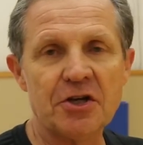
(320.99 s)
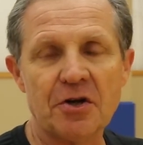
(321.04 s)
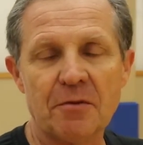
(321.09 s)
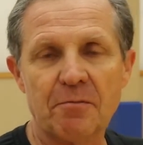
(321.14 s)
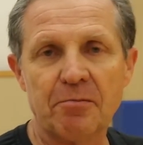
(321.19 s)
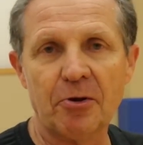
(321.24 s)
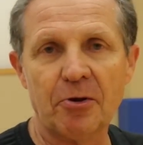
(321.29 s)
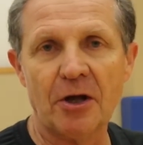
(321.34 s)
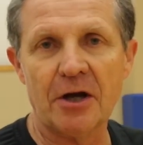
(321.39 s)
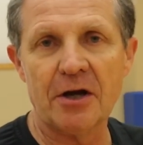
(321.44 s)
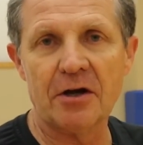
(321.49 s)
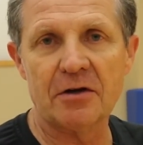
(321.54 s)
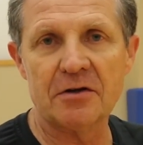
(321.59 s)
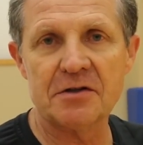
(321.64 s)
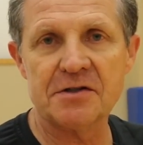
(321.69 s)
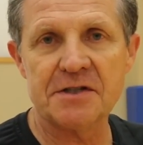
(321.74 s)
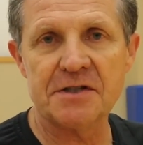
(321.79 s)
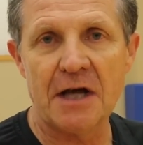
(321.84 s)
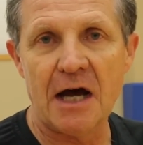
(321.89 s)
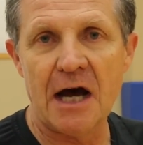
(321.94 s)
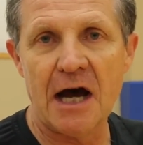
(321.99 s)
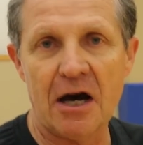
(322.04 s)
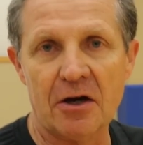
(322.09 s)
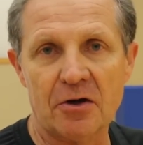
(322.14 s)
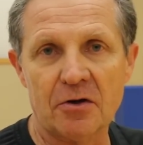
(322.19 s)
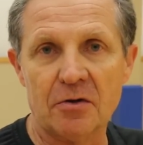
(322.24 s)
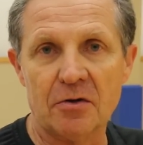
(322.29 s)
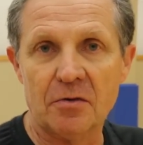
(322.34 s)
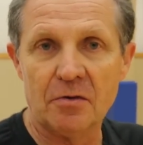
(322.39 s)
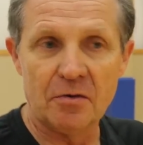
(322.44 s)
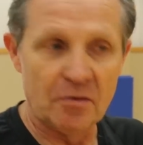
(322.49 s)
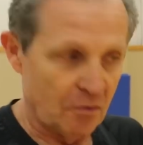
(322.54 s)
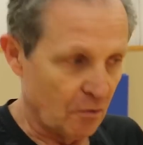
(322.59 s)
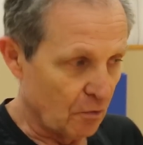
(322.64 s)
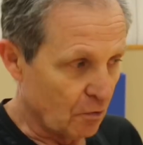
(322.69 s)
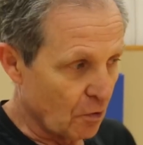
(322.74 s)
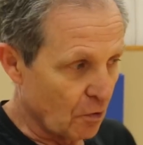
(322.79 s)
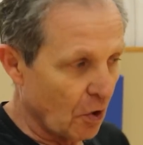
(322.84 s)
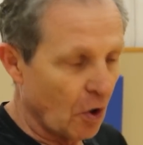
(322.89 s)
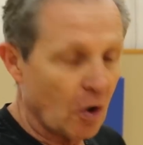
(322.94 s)
your players how to
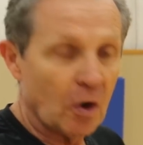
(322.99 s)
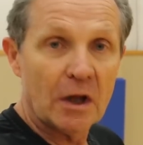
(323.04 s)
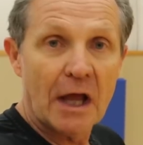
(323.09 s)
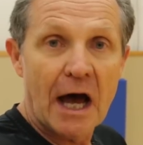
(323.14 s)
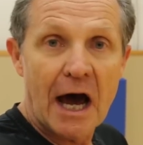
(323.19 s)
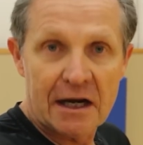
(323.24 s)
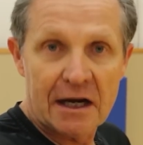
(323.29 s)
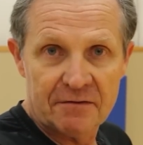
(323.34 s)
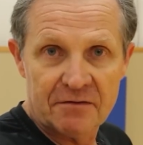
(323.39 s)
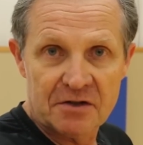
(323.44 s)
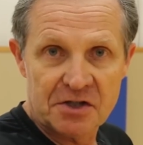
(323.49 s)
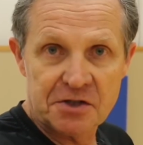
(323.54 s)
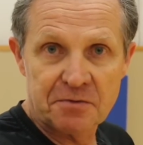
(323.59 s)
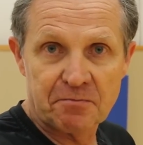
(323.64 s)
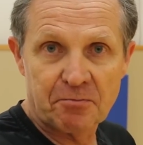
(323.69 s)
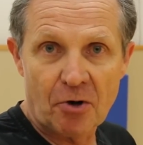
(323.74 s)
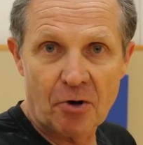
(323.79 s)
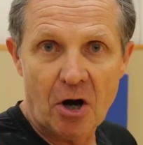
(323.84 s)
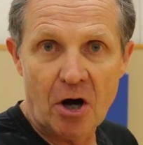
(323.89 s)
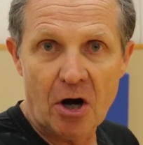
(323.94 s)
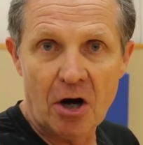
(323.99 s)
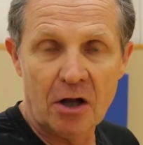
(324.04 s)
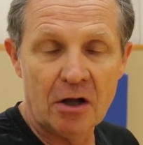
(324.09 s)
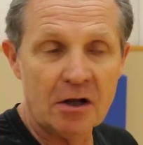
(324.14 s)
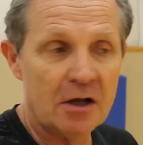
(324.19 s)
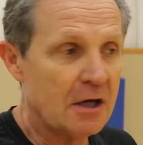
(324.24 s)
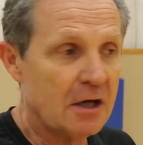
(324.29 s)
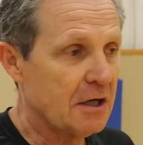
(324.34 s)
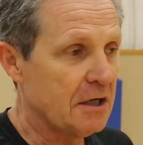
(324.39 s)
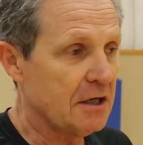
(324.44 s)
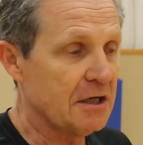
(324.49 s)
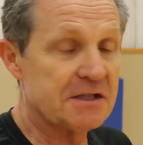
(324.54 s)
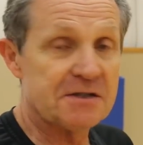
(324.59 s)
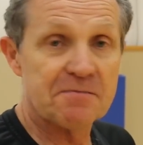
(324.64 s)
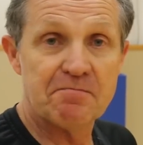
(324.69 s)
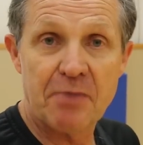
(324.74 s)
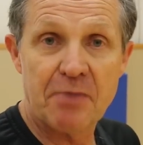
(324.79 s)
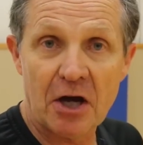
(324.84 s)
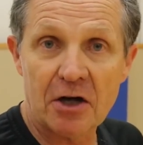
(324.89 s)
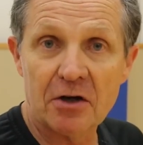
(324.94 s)
roll out of a sprawl, it's
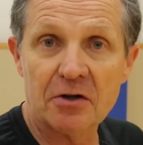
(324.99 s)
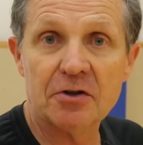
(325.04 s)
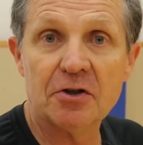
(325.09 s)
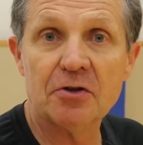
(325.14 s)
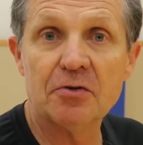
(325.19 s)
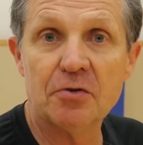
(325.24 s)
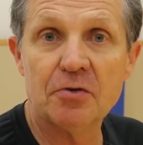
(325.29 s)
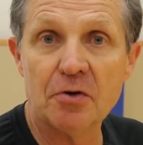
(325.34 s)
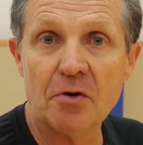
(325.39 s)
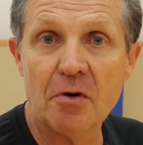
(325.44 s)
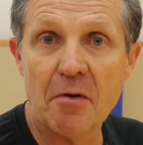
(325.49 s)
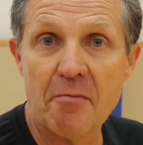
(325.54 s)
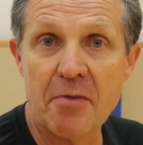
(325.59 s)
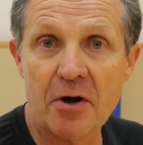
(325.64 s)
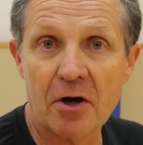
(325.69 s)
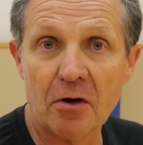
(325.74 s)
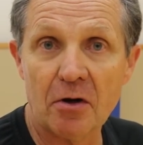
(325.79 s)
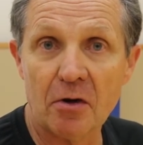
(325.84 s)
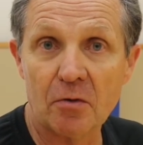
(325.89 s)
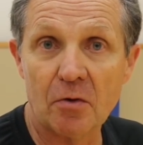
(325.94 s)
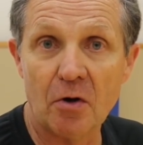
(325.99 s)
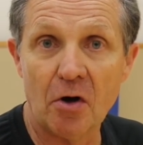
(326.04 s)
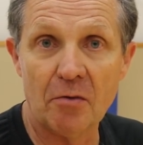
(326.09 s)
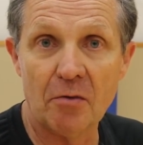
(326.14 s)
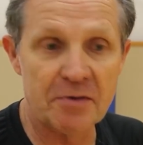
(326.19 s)
better to do a barrel roll